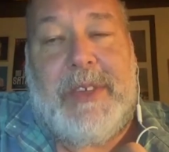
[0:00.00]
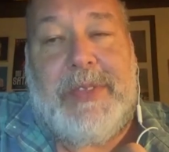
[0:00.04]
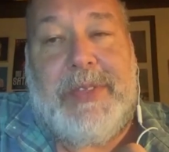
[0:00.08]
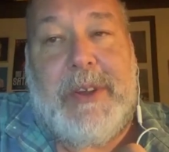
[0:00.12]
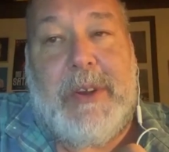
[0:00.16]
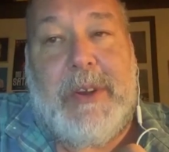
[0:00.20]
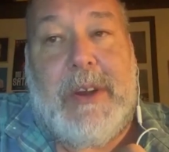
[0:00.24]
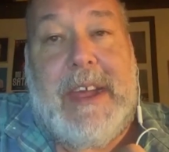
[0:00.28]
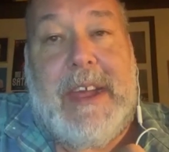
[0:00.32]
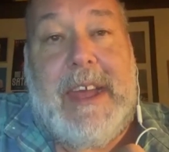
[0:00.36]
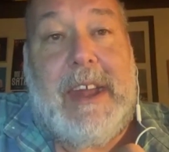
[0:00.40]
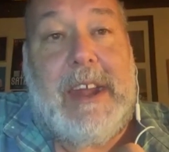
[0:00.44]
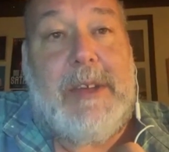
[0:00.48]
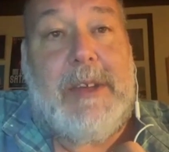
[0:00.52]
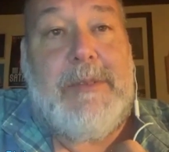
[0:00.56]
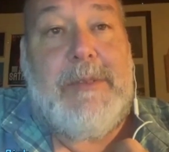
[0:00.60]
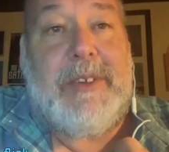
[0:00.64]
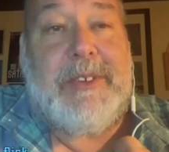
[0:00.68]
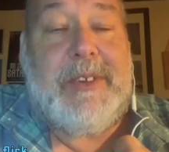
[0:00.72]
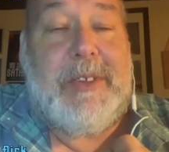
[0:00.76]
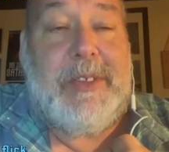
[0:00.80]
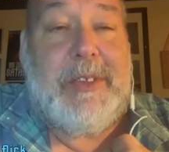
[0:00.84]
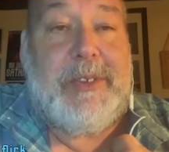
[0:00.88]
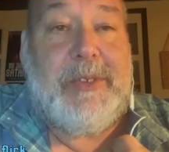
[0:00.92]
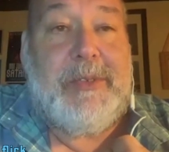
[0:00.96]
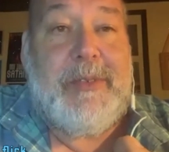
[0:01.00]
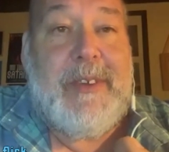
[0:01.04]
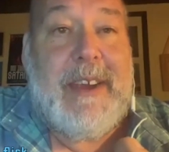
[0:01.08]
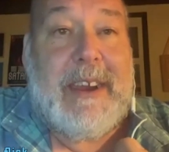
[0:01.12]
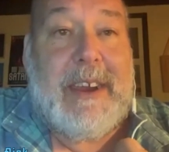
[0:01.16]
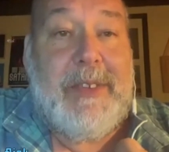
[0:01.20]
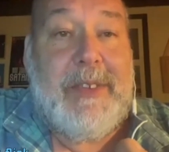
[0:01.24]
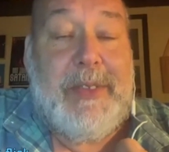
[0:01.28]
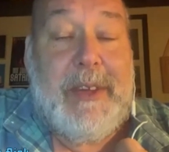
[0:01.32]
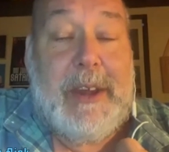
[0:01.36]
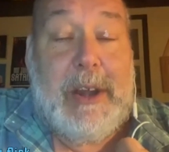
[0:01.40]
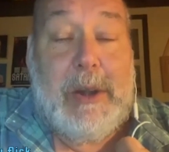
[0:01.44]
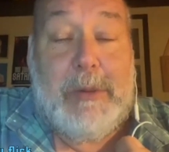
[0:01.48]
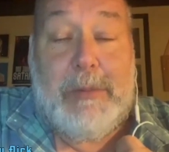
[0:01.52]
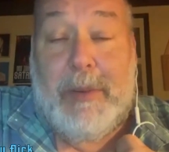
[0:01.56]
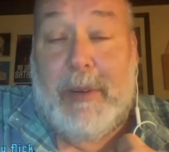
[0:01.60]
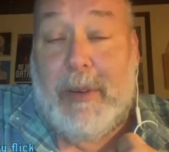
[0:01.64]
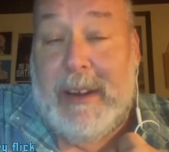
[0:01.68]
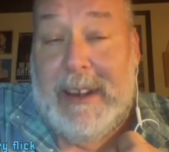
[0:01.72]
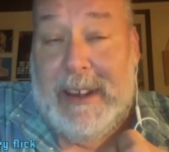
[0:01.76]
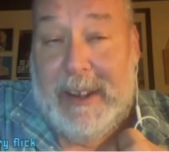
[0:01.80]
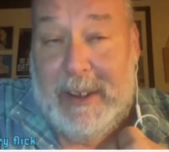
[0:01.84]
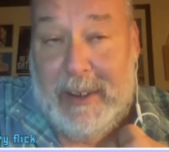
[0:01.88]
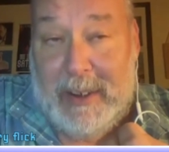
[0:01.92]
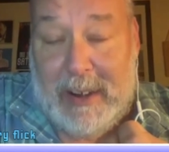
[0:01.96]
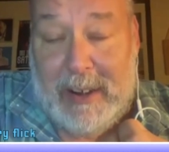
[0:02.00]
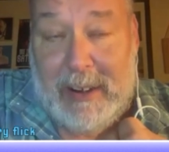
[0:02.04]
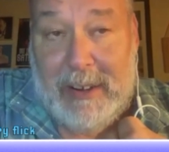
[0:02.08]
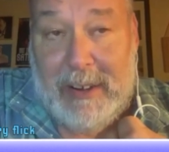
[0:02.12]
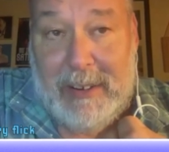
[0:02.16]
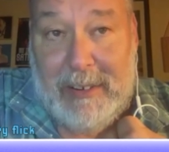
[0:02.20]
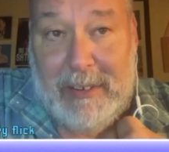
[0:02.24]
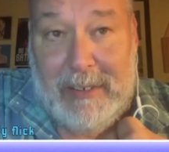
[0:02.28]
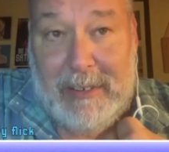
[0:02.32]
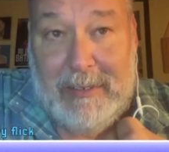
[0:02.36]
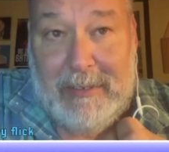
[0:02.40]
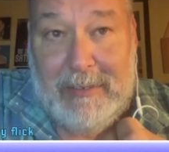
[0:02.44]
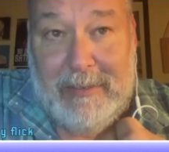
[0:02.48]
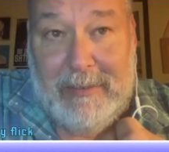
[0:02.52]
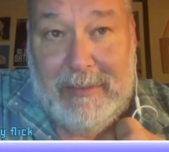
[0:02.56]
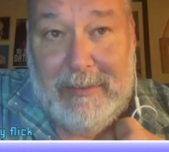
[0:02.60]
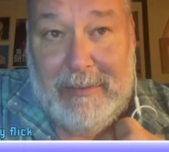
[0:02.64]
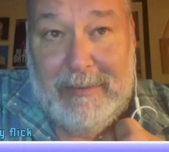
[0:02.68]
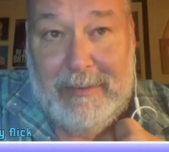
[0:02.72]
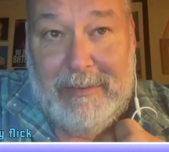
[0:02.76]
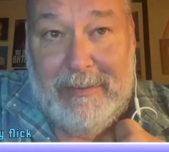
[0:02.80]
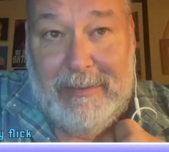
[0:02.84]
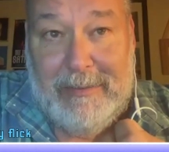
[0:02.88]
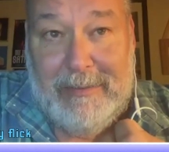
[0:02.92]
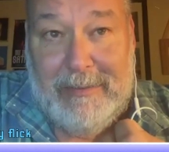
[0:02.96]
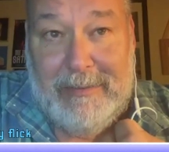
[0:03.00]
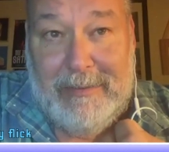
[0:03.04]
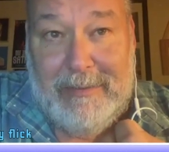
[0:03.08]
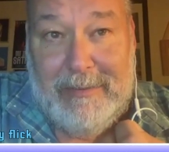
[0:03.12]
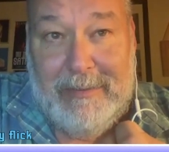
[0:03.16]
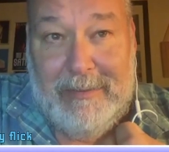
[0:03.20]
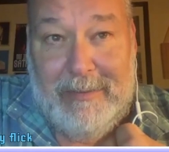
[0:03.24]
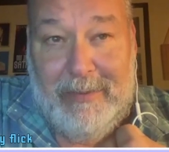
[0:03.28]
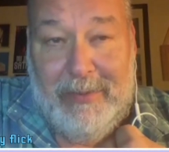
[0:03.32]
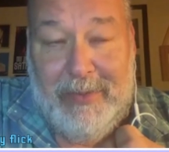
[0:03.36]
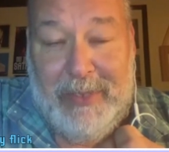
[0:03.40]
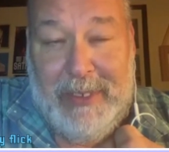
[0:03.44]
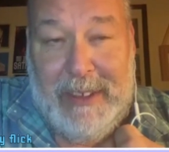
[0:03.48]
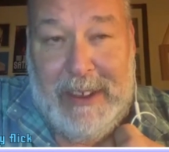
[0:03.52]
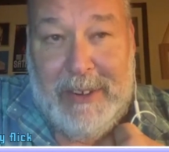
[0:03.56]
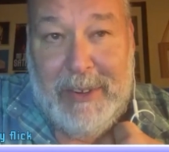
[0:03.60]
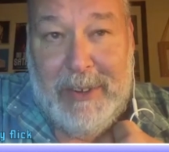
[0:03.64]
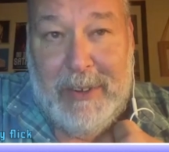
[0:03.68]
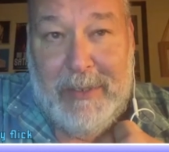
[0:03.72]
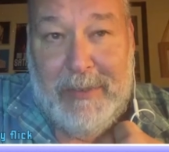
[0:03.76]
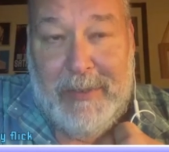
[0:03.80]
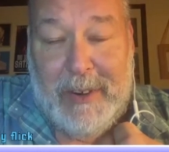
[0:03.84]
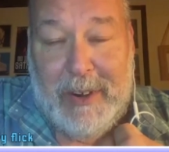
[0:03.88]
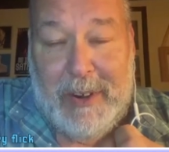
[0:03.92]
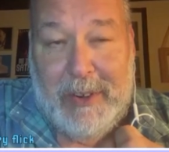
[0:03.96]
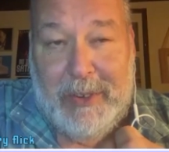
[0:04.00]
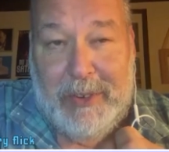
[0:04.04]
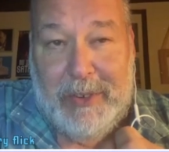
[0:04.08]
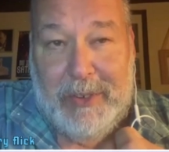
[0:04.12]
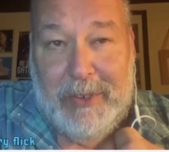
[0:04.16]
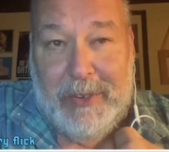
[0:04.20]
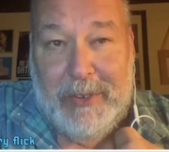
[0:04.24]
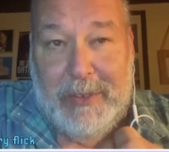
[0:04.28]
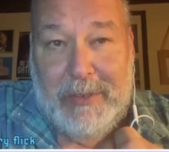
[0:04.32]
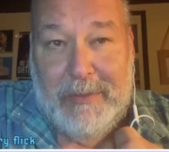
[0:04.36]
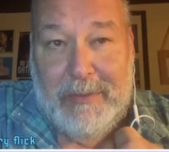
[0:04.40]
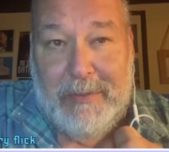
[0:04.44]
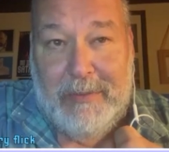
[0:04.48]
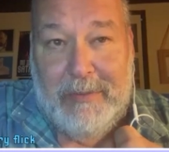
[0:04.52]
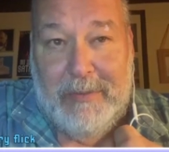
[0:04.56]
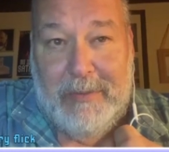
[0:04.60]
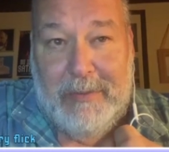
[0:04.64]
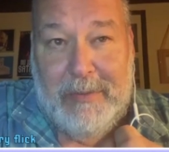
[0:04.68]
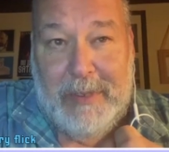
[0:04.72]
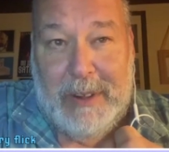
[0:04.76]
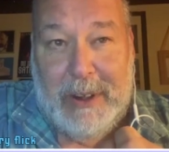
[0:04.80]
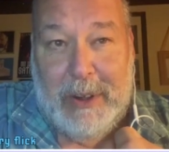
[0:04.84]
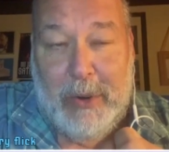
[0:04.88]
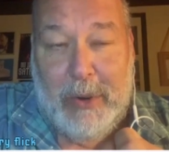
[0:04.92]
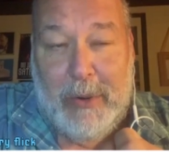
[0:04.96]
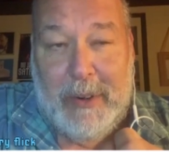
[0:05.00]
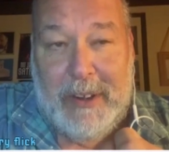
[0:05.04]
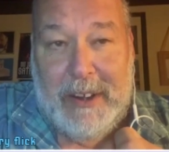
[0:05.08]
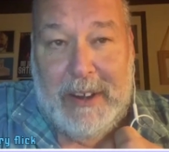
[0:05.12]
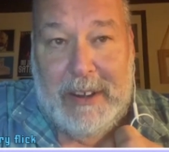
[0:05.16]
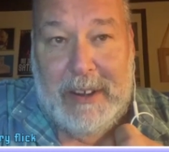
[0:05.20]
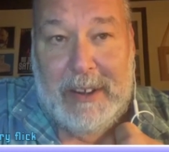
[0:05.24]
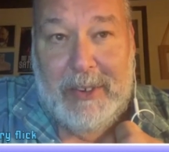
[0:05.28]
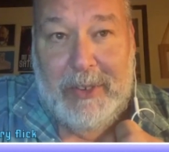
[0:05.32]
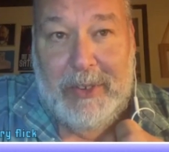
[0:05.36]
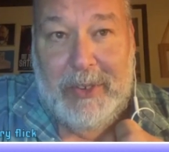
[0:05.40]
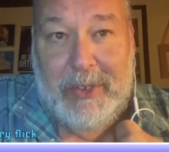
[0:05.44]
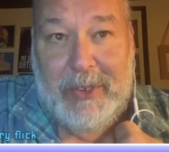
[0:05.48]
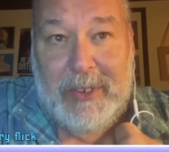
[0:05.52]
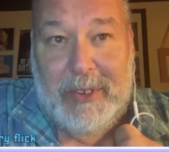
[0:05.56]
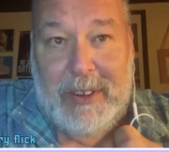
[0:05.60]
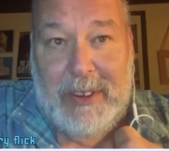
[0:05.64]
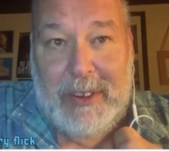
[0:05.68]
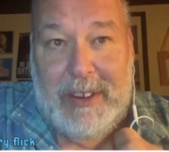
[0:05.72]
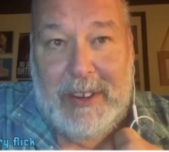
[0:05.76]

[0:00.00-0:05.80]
that there are elements of this record that are brighter than your first recordings,